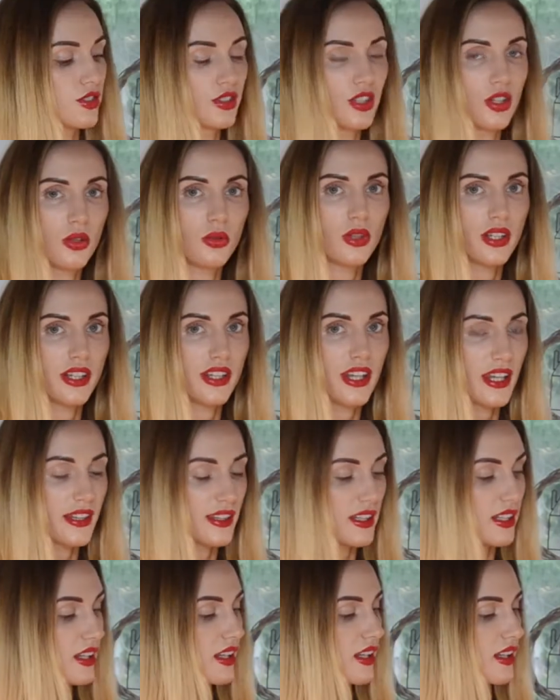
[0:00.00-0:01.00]
know what
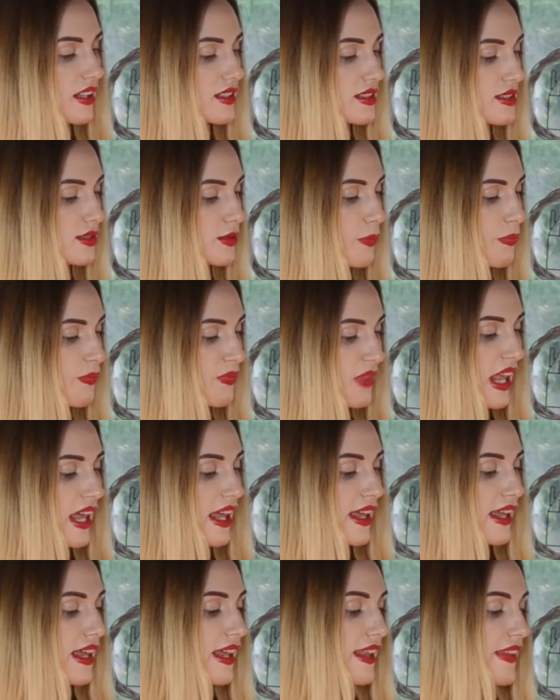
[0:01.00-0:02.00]
that is?
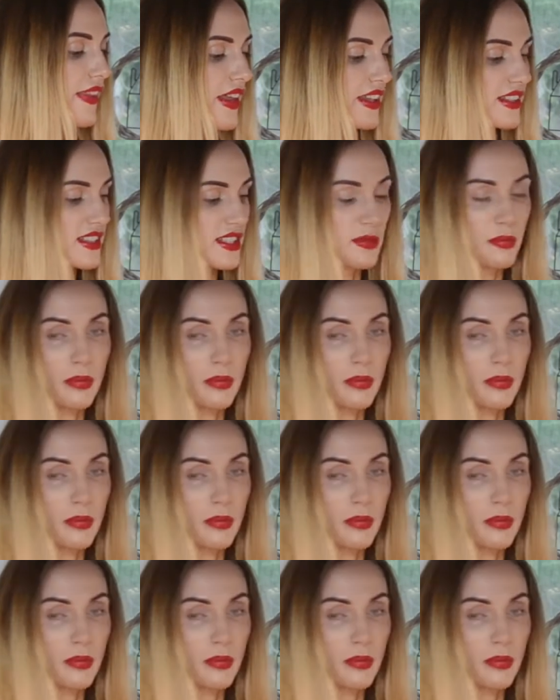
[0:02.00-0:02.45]
This is